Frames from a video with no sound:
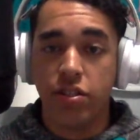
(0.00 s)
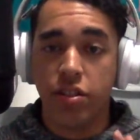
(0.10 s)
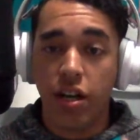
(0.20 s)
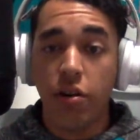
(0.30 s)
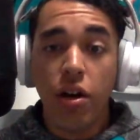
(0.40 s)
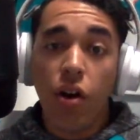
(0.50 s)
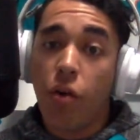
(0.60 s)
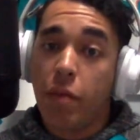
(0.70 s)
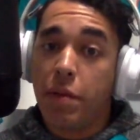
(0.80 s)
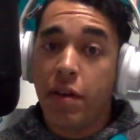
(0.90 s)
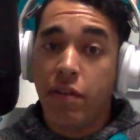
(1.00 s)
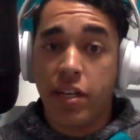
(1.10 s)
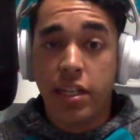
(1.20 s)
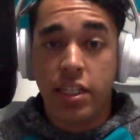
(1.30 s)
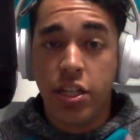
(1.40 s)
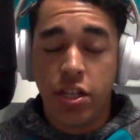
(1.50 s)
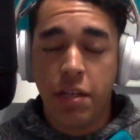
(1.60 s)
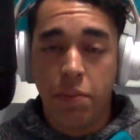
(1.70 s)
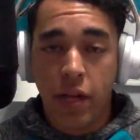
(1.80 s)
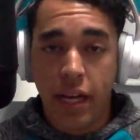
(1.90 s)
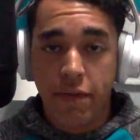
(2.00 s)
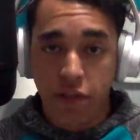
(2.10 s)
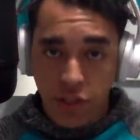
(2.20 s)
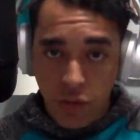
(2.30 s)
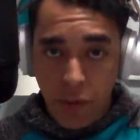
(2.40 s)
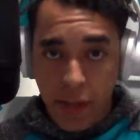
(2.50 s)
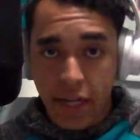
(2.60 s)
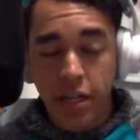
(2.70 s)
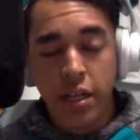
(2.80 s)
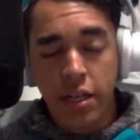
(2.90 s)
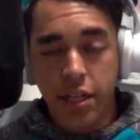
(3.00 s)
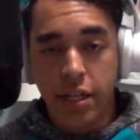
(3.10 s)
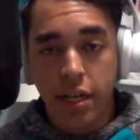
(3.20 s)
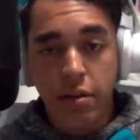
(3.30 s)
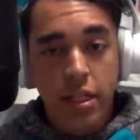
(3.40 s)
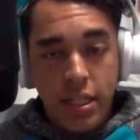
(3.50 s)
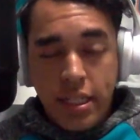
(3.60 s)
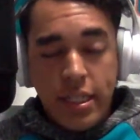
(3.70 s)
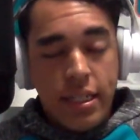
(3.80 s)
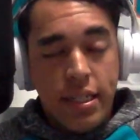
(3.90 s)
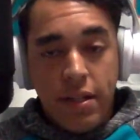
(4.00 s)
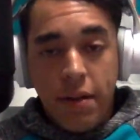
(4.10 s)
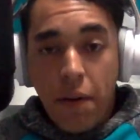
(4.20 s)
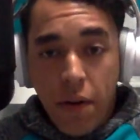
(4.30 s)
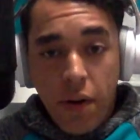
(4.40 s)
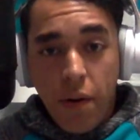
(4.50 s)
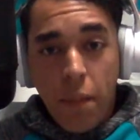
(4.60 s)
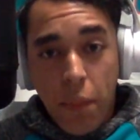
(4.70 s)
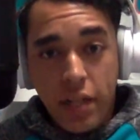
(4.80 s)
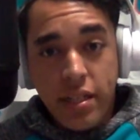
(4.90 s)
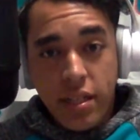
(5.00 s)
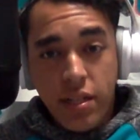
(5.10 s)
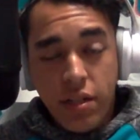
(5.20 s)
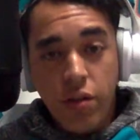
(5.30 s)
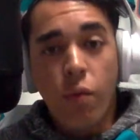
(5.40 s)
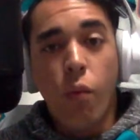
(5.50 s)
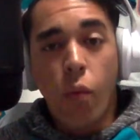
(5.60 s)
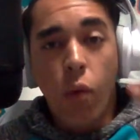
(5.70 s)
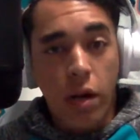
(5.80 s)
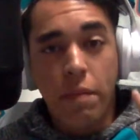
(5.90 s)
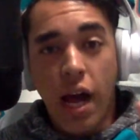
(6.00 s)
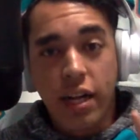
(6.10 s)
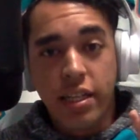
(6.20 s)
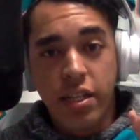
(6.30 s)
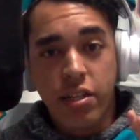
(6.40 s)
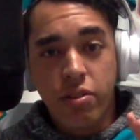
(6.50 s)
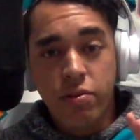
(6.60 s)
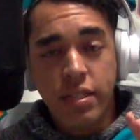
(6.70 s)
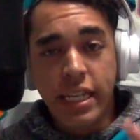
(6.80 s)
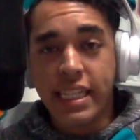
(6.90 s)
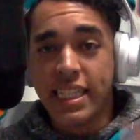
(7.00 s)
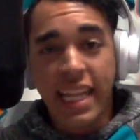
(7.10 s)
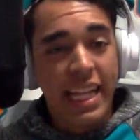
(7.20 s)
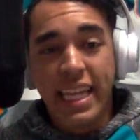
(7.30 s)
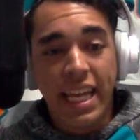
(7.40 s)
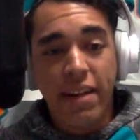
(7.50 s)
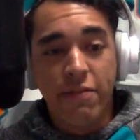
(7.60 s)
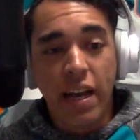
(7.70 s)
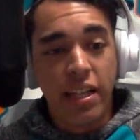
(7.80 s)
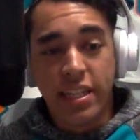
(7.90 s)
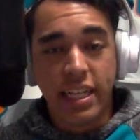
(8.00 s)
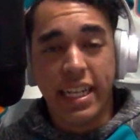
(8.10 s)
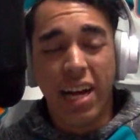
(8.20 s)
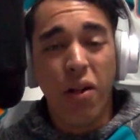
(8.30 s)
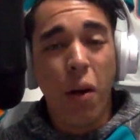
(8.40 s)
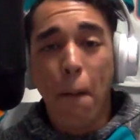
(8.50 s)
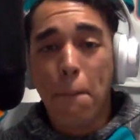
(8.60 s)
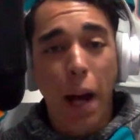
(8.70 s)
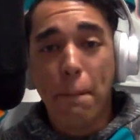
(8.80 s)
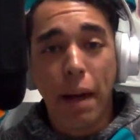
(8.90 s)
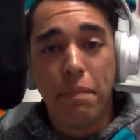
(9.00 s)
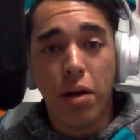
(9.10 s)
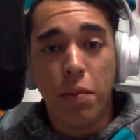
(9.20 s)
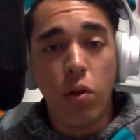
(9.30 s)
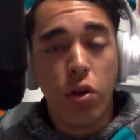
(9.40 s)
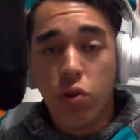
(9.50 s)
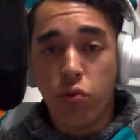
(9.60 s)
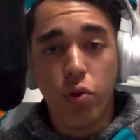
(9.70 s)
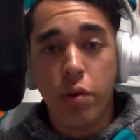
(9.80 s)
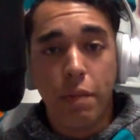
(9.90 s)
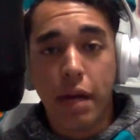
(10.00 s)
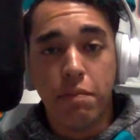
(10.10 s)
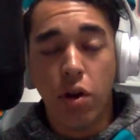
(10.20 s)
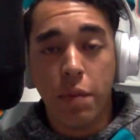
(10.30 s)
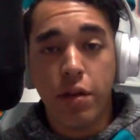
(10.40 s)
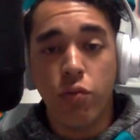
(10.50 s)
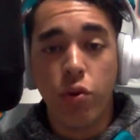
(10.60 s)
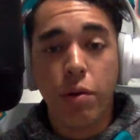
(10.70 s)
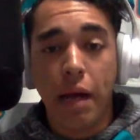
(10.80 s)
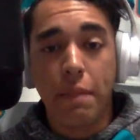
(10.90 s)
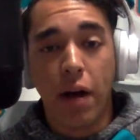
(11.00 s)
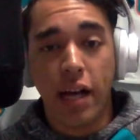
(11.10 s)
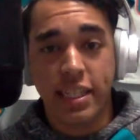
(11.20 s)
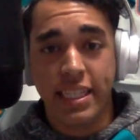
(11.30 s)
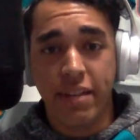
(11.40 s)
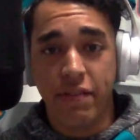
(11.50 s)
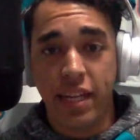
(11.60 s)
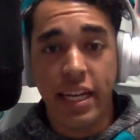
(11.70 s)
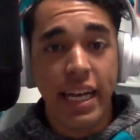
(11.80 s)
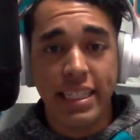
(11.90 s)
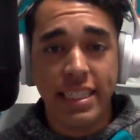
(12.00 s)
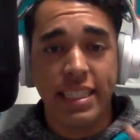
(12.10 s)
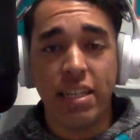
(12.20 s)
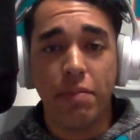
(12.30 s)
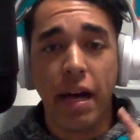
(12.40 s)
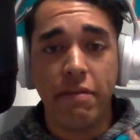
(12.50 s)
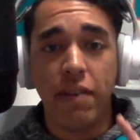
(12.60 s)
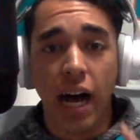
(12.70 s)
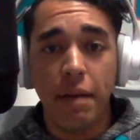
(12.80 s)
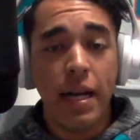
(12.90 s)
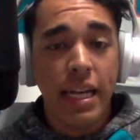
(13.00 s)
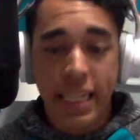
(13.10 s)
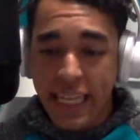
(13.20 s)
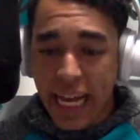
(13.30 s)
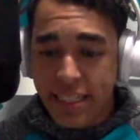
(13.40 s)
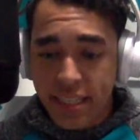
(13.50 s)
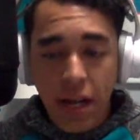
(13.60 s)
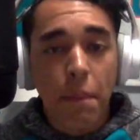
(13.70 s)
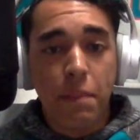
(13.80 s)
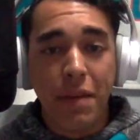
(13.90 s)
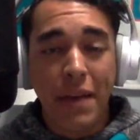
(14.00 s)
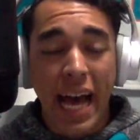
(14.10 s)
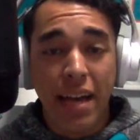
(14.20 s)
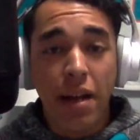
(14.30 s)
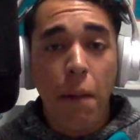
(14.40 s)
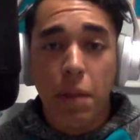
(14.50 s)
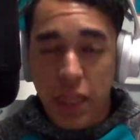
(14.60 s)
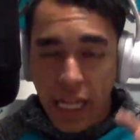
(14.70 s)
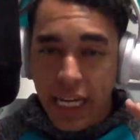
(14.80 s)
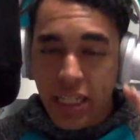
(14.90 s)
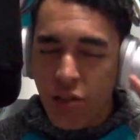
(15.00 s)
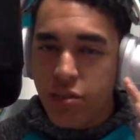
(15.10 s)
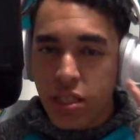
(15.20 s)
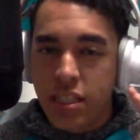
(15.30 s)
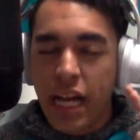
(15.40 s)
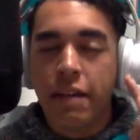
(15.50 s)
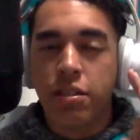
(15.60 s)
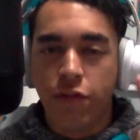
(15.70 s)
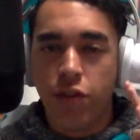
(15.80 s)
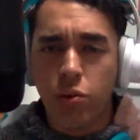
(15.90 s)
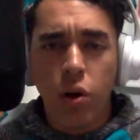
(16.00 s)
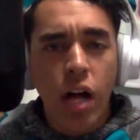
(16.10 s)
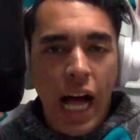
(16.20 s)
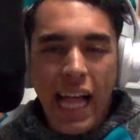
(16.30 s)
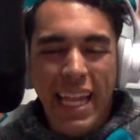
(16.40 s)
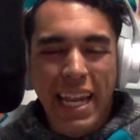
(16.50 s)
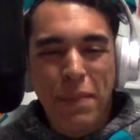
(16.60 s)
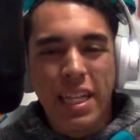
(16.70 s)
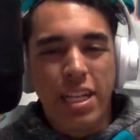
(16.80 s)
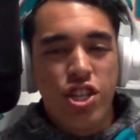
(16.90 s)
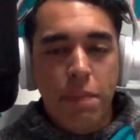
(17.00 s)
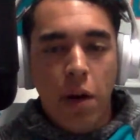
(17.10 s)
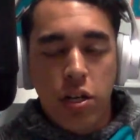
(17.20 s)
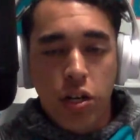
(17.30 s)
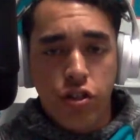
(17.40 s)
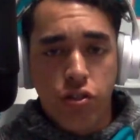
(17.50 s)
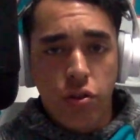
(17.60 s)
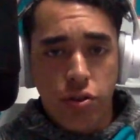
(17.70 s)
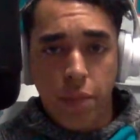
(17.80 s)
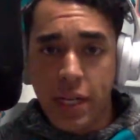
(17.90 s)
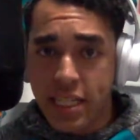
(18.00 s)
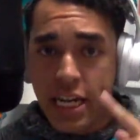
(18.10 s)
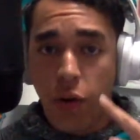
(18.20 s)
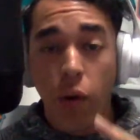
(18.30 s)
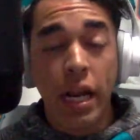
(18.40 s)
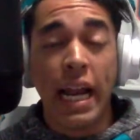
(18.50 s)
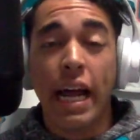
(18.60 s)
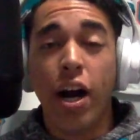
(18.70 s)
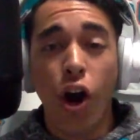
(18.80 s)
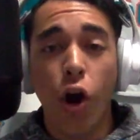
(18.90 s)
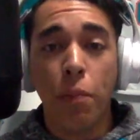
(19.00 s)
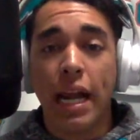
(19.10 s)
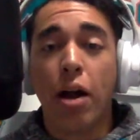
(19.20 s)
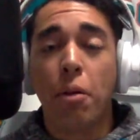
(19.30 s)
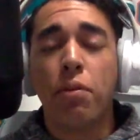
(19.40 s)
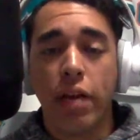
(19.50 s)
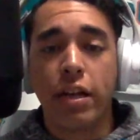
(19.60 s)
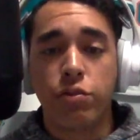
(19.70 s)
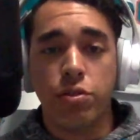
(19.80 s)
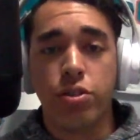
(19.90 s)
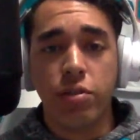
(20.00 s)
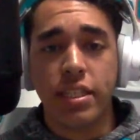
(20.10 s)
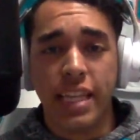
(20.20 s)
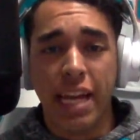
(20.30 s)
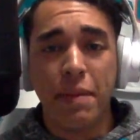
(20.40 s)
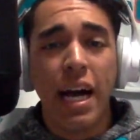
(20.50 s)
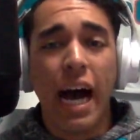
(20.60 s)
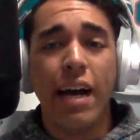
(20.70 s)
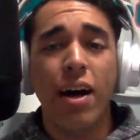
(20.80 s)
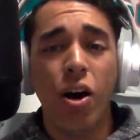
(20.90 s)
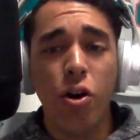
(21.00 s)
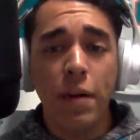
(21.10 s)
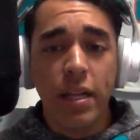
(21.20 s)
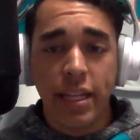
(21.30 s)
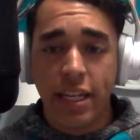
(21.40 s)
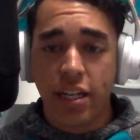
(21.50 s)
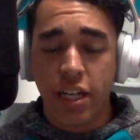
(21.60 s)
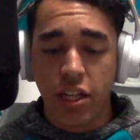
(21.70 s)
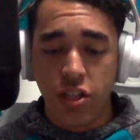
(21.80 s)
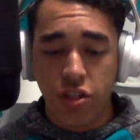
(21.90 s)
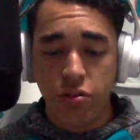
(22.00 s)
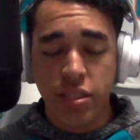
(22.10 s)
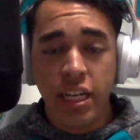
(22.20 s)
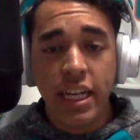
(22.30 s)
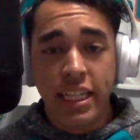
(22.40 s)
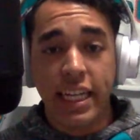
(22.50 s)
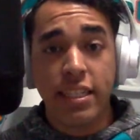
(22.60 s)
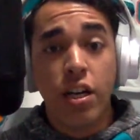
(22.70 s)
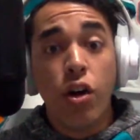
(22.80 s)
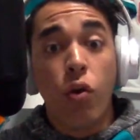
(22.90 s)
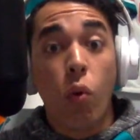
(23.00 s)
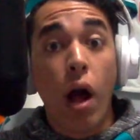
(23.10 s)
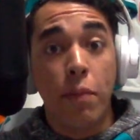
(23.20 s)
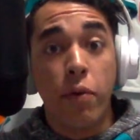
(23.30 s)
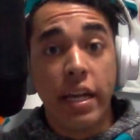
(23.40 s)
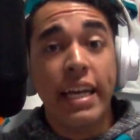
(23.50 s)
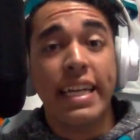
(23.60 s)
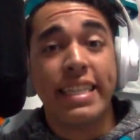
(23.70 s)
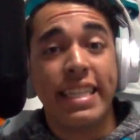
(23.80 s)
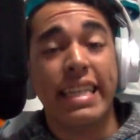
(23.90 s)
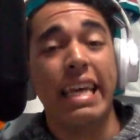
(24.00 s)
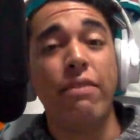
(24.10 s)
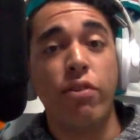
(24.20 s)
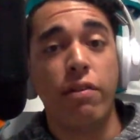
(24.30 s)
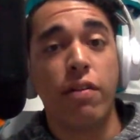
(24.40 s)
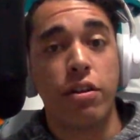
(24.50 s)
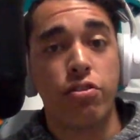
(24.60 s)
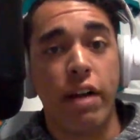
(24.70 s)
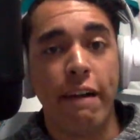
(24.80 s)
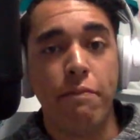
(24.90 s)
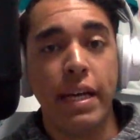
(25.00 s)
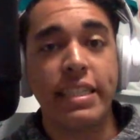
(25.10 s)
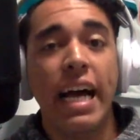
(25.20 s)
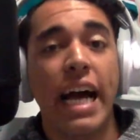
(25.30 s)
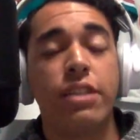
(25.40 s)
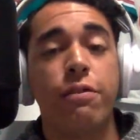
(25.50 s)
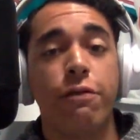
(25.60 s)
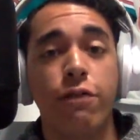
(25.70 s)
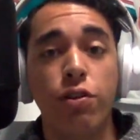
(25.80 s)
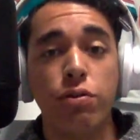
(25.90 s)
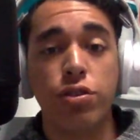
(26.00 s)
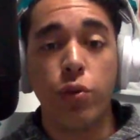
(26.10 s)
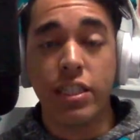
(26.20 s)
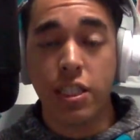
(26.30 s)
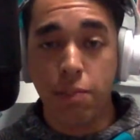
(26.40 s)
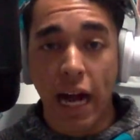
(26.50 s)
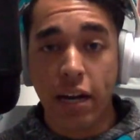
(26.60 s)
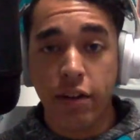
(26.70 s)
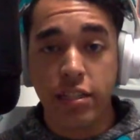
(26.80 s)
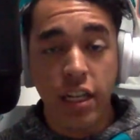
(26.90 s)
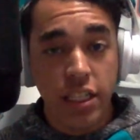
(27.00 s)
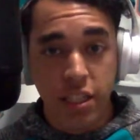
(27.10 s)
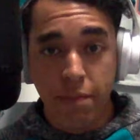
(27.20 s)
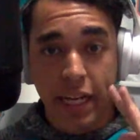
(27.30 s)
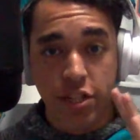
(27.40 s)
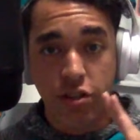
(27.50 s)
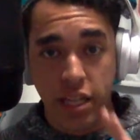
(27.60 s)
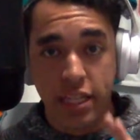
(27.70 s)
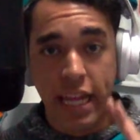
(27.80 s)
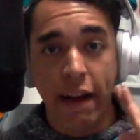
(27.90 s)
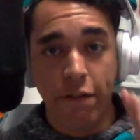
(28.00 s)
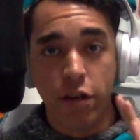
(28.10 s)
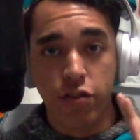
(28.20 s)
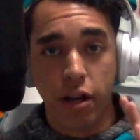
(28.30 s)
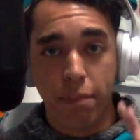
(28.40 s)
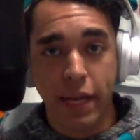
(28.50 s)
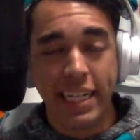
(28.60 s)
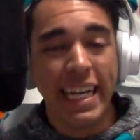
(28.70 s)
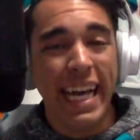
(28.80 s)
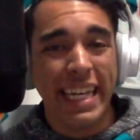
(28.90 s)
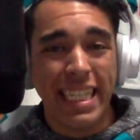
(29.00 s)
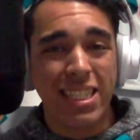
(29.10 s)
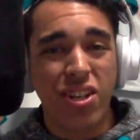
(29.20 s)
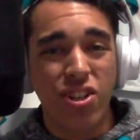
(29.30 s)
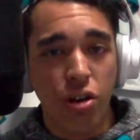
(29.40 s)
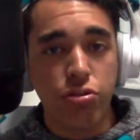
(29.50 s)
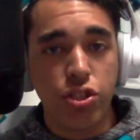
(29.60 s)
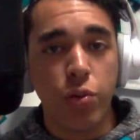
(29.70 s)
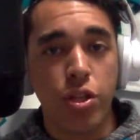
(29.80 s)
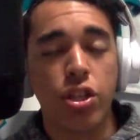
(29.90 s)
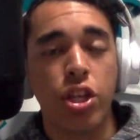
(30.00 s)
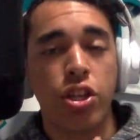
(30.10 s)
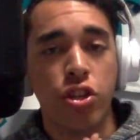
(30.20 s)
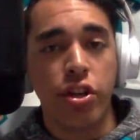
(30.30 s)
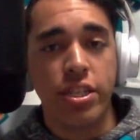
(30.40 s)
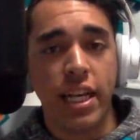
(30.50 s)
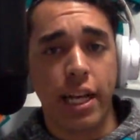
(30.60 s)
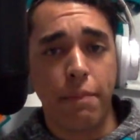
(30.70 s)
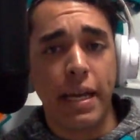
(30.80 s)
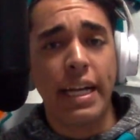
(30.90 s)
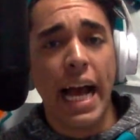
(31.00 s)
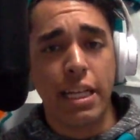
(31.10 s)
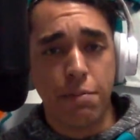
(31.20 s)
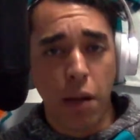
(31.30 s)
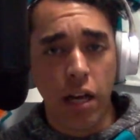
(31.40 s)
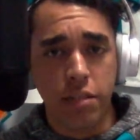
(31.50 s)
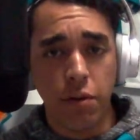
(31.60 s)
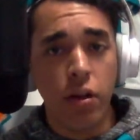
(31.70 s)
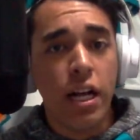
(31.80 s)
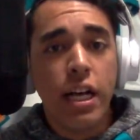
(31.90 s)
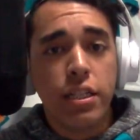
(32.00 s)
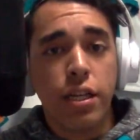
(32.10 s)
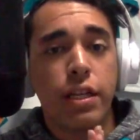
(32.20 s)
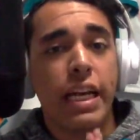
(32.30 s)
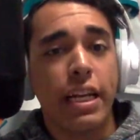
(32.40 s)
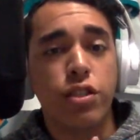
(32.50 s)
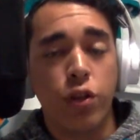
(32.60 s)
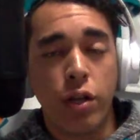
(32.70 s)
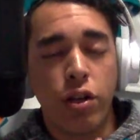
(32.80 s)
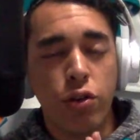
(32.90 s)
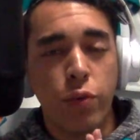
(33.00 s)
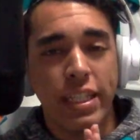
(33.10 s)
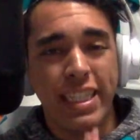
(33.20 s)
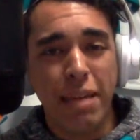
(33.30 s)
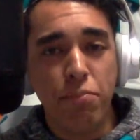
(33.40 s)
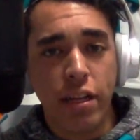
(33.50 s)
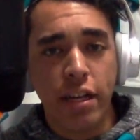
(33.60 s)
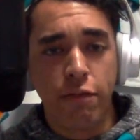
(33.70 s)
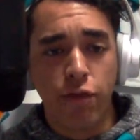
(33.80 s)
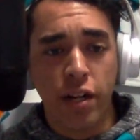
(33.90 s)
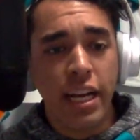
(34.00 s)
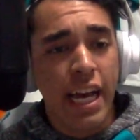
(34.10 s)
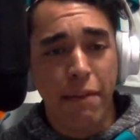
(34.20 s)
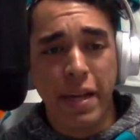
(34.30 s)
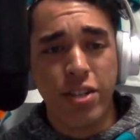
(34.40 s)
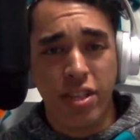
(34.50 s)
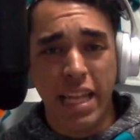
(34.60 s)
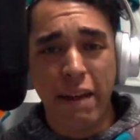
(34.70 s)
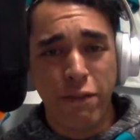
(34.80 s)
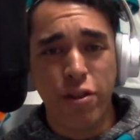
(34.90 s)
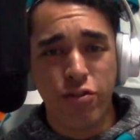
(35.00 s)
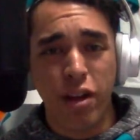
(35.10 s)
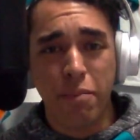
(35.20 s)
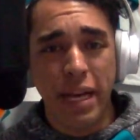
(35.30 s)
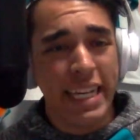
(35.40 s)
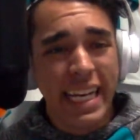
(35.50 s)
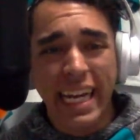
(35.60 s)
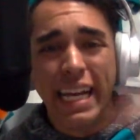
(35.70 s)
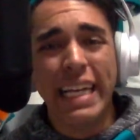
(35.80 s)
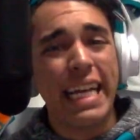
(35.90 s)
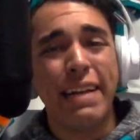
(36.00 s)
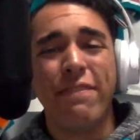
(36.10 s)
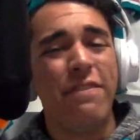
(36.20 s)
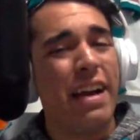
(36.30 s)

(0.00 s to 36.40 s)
you know, or maybe even a contingency plan for Tua Man, you know. But what I'm not going to do is let the NFL and Goodell pop my bubble, ruin my moment, ruin my positivity, and steal my vibe. Yes, be mad, but let it use this as fuel. Let it be the chip on our shoulder, because I know and I hope that our players will do the same. I hope that they're going to use this robbery, this thievery of our draft picks as fuel to inspire us to make sure that that first round pick is as close to the 32nd pick as possible, to get us to go to a deep playoff run and make sure that that first round pick is at a